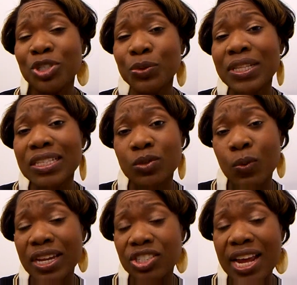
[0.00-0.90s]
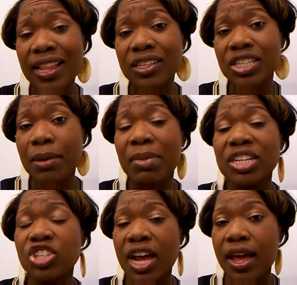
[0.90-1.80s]
Now, I'm doing this weight
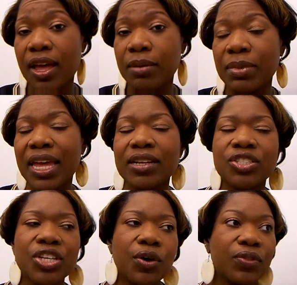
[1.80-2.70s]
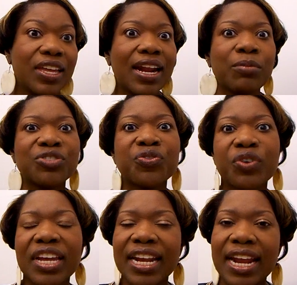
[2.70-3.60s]
challenge at my job, and so then